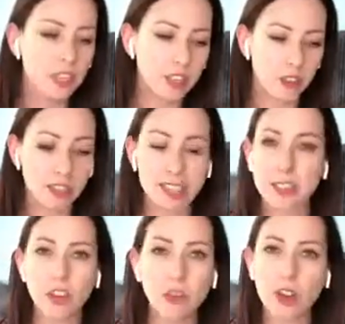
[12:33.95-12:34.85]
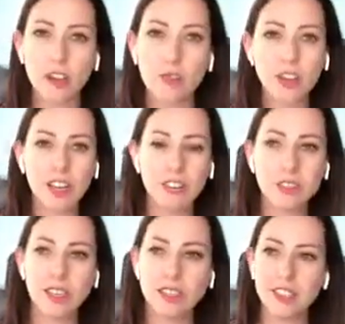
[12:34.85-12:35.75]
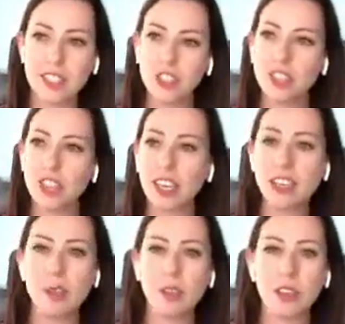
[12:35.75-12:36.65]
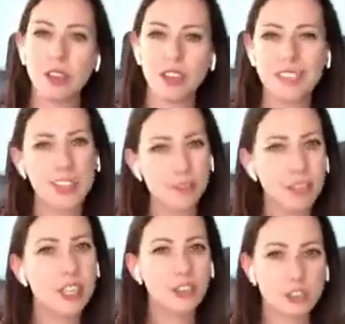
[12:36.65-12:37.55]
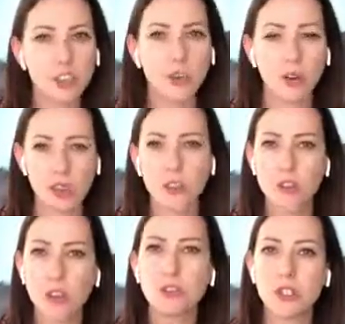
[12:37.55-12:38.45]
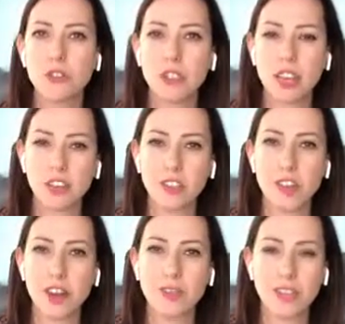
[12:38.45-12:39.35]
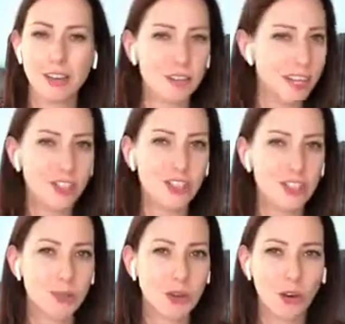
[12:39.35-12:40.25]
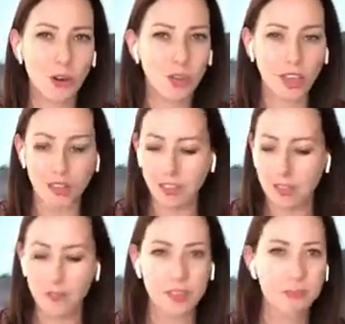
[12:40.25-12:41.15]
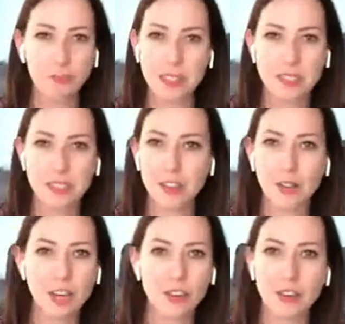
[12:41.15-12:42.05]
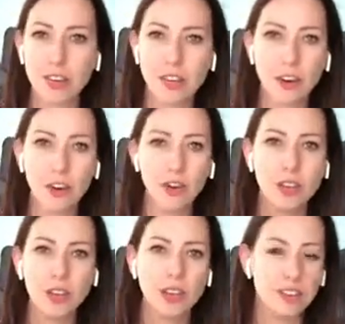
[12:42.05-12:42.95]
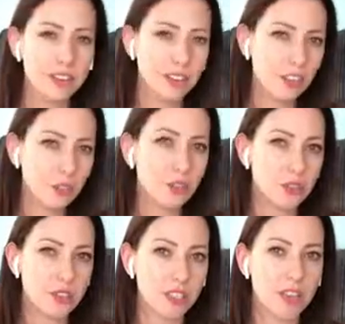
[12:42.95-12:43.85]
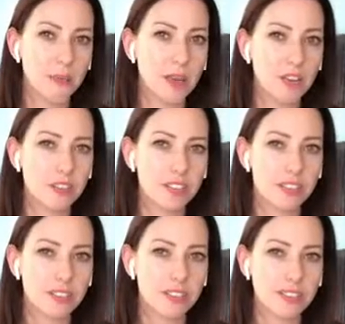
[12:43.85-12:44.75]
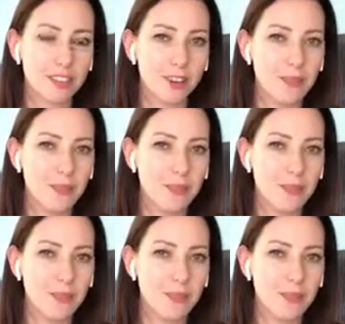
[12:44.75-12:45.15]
you know, there's no right or wrong here. It's just checking in with, is that really true? Are those goals that you've set yourself, is that relationship goal, that business goal, that career goal, is it yours or is it someone else's? So